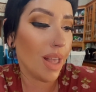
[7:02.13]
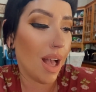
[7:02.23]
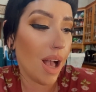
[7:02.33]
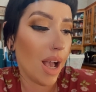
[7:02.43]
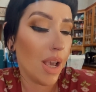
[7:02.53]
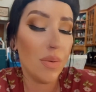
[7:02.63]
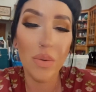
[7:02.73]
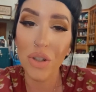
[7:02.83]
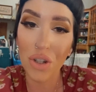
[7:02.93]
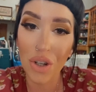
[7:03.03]
I
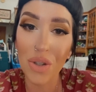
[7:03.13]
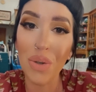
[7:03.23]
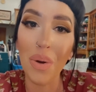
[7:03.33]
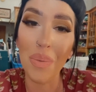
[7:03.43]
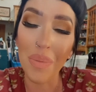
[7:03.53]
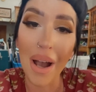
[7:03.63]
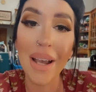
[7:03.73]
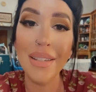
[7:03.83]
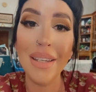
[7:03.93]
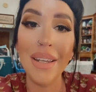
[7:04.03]
was just
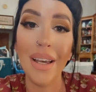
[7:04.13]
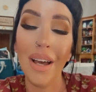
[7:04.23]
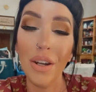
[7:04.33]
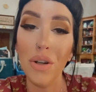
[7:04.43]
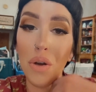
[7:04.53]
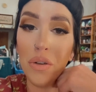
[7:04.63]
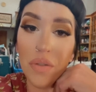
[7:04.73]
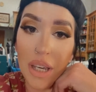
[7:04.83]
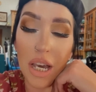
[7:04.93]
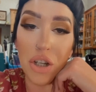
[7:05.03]
reminded, I got a
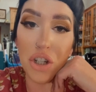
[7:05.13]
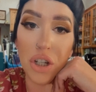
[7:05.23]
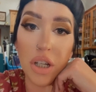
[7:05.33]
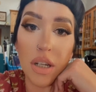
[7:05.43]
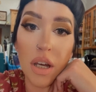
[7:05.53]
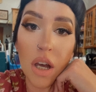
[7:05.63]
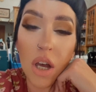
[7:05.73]
notification